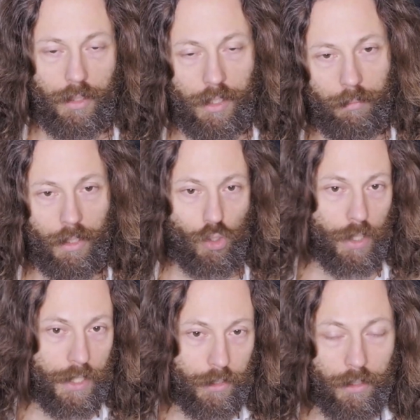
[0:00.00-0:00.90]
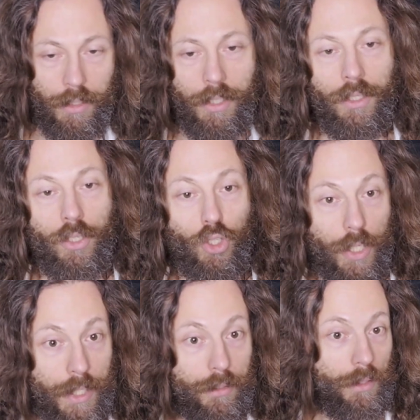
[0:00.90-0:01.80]
talk about
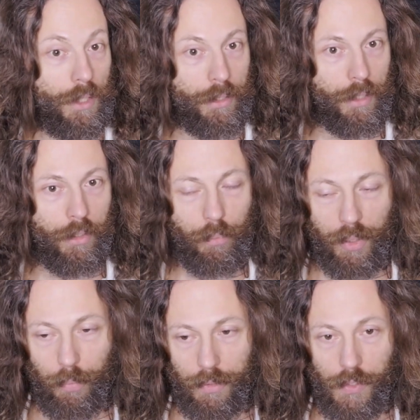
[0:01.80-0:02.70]
Schlegel and other people.